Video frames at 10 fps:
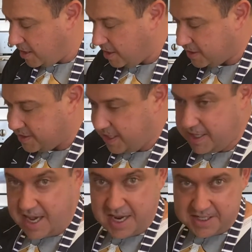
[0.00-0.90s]
You can see
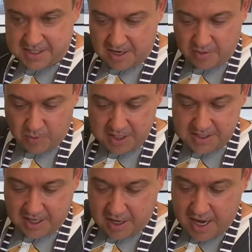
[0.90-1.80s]
there, it's done on one
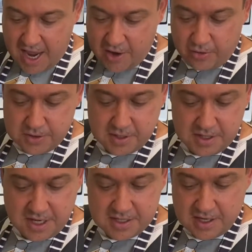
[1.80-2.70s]
side, and also
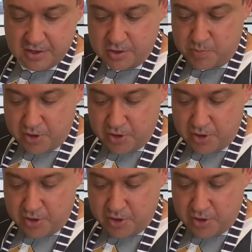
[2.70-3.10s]
the other side looks pretty